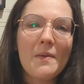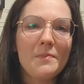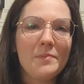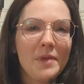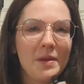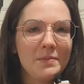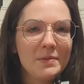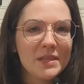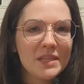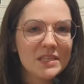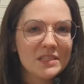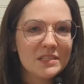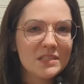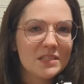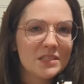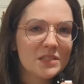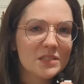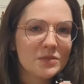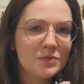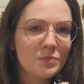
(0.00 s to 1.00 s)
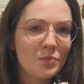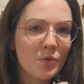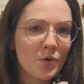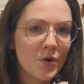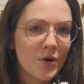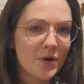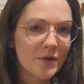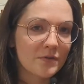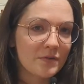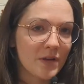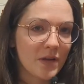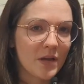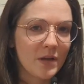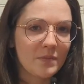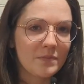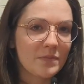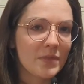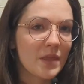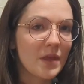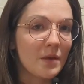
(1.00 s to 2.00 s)
Maybe this is more of
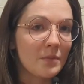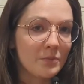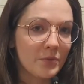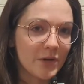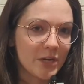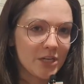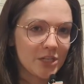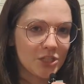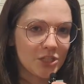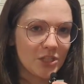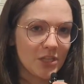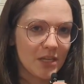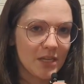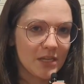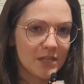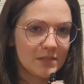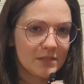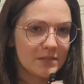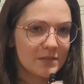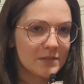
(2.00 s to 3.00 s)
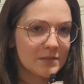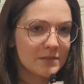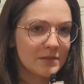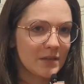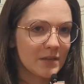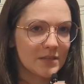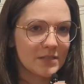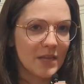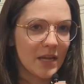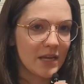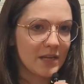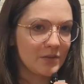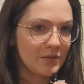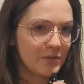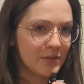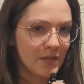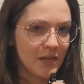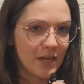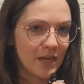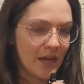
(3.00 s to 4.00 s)
a British thing, because I
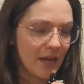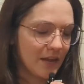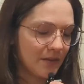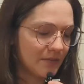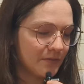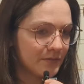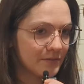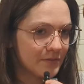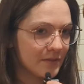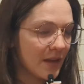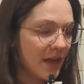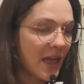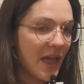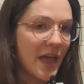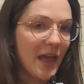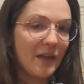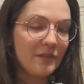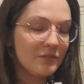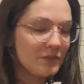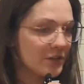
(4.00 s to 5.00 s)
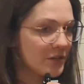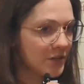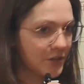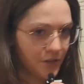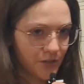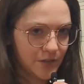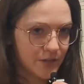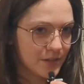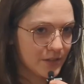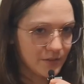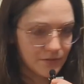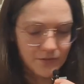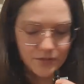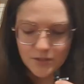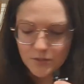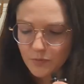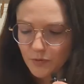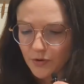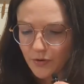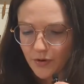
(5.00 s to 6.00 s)
don't think I have ever heard of
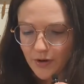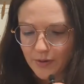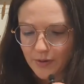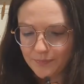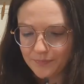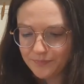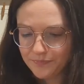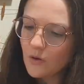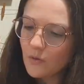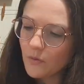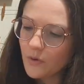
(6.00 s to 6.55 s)
this program.